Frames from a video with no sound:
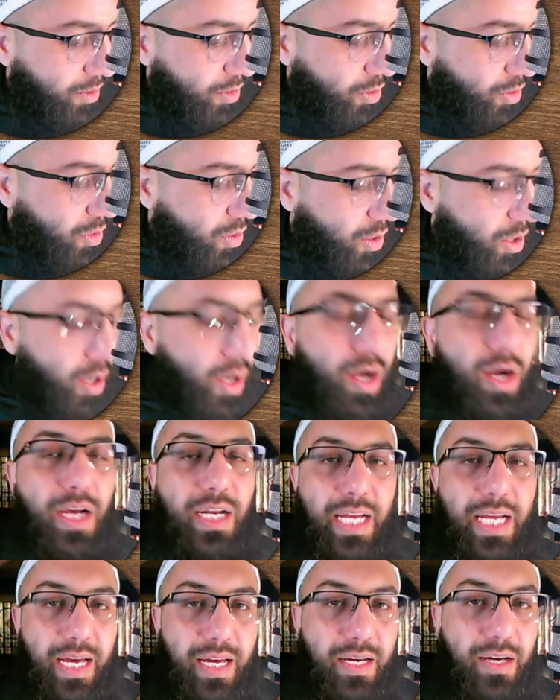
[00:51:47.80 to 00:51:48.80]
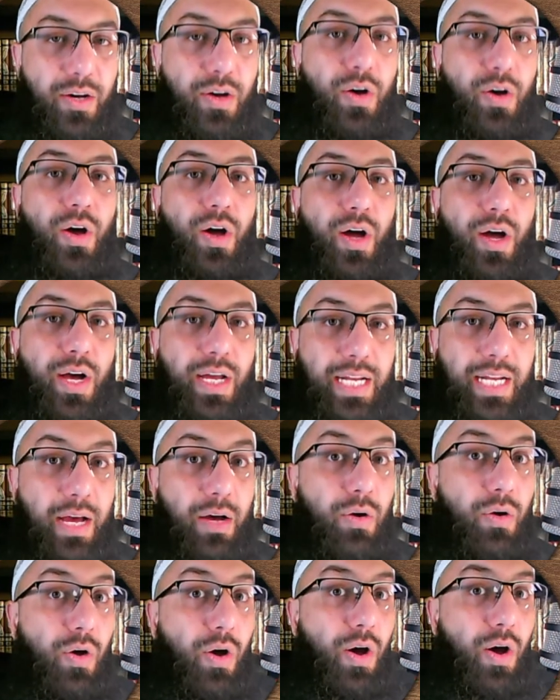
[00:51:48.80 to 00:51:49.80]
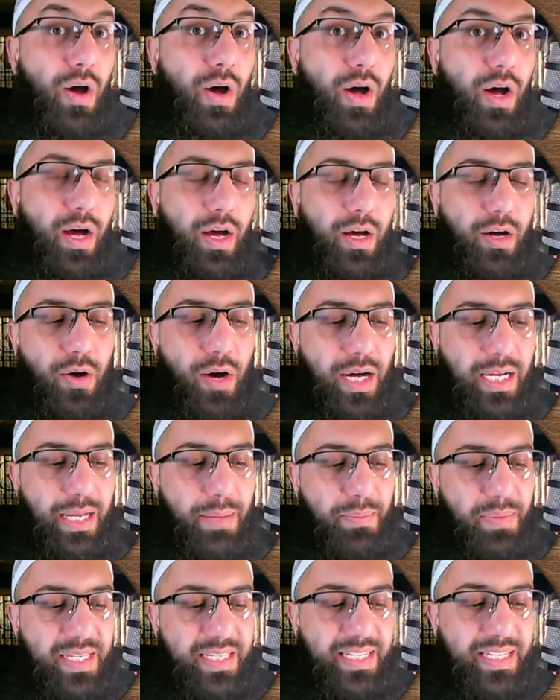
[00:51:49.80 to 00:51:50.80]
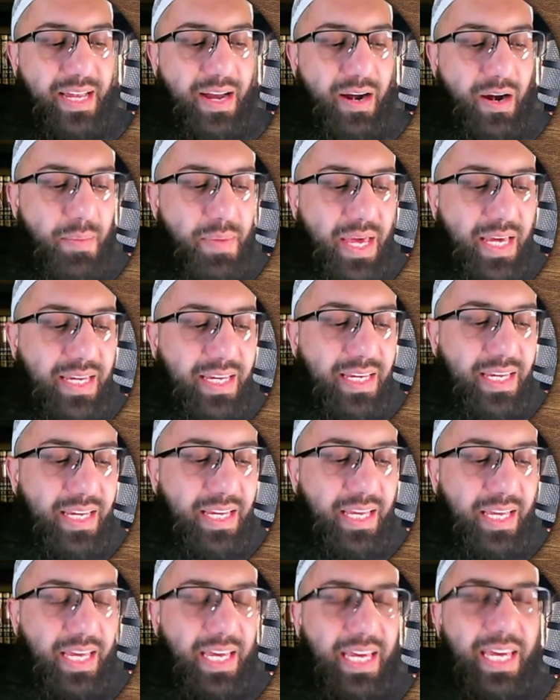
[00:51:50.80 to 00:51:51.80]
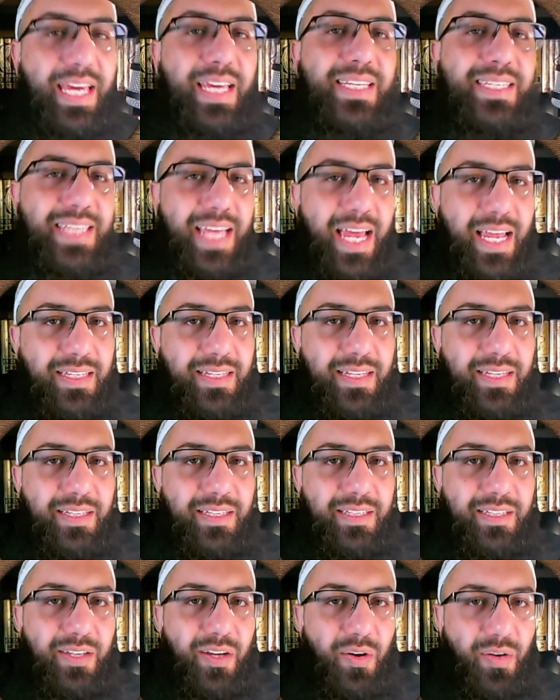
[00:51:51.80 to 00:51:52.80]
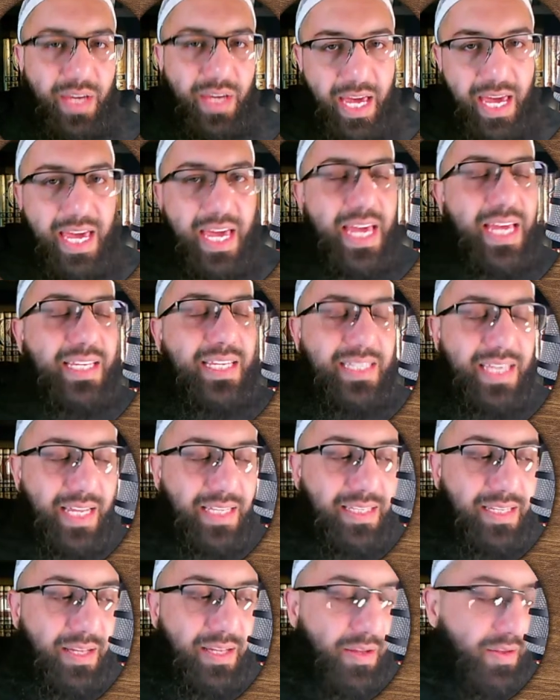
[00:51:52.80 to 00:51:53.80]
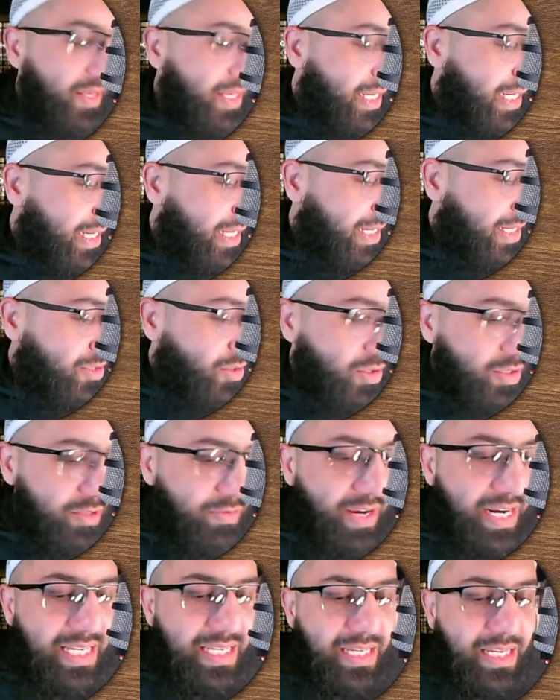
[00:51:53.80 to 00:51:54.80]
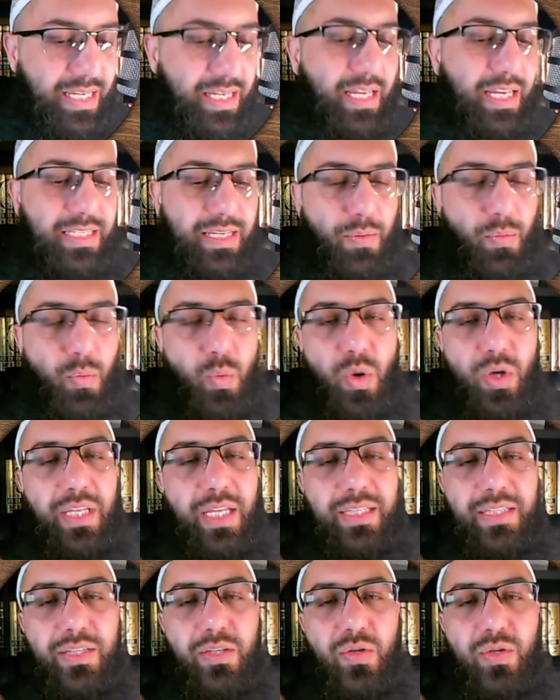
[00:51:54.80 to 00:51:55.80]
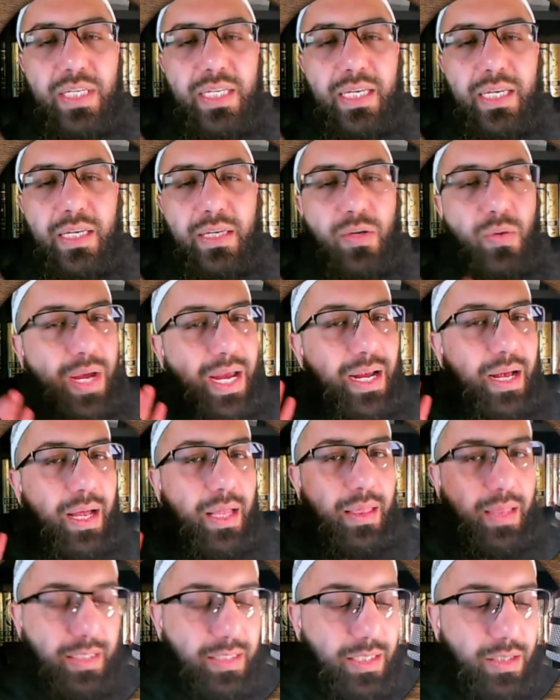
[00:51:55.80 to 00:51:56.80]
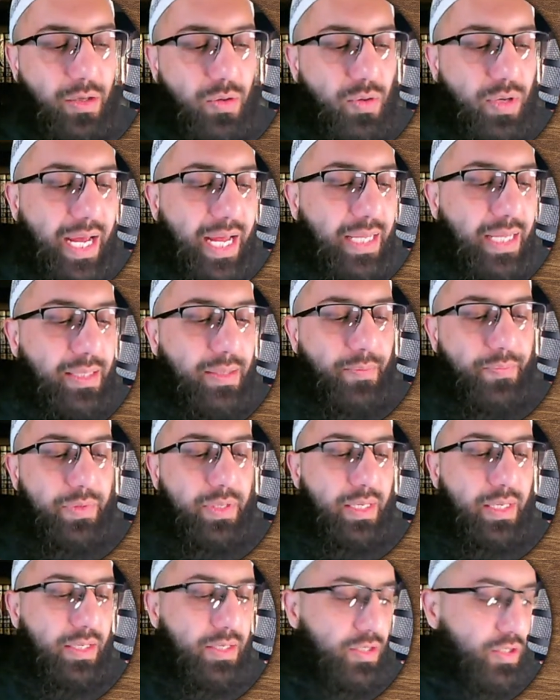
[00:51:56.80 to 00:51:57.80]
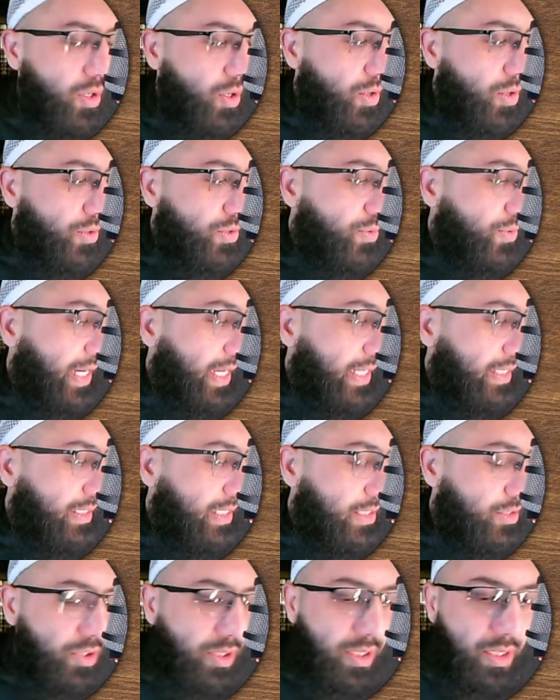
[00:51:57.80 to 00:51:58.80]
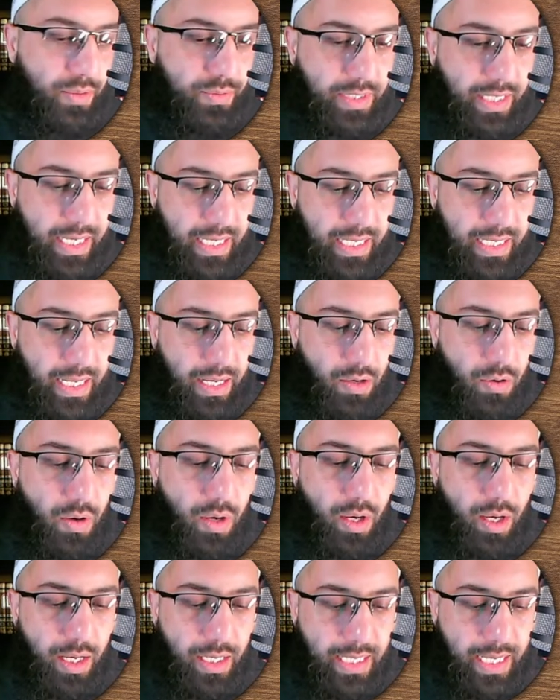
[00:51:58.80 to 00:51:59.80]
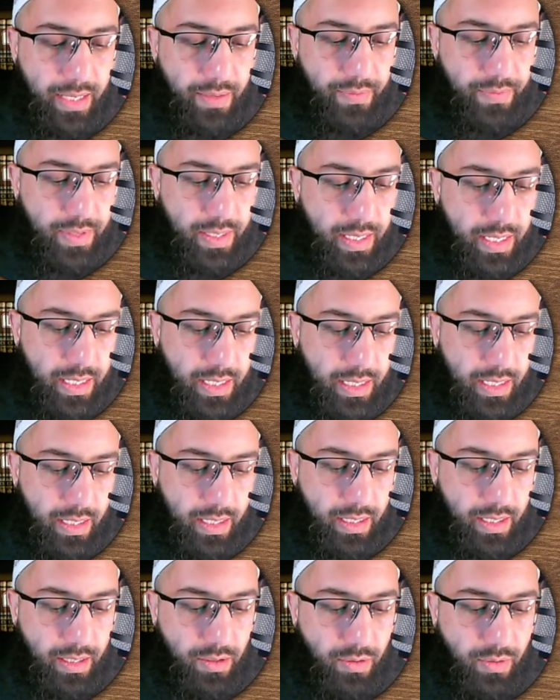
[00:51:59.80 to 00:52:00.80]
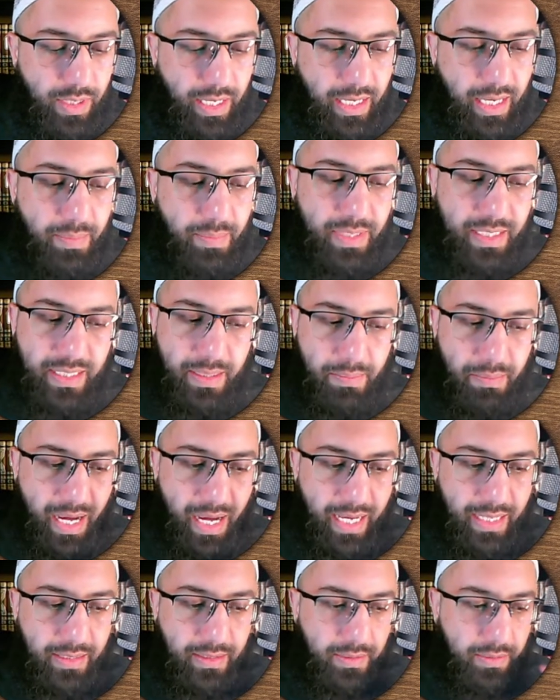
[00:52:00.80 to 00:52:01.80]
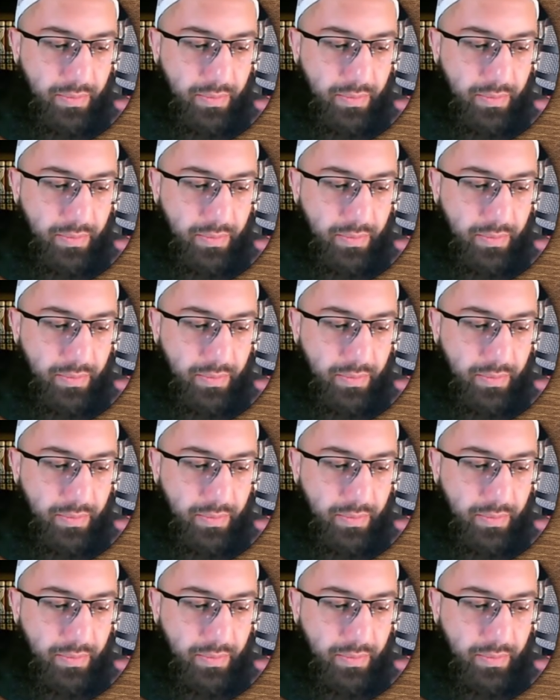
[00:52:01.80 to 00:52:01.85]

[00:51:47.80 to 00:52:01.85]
qala. Qala means in Arabic, he said. Okay, he said. So it's a word that you hear a lot in the Quran. So you can, inshallah ta'ala, qala. You can keep this in mind.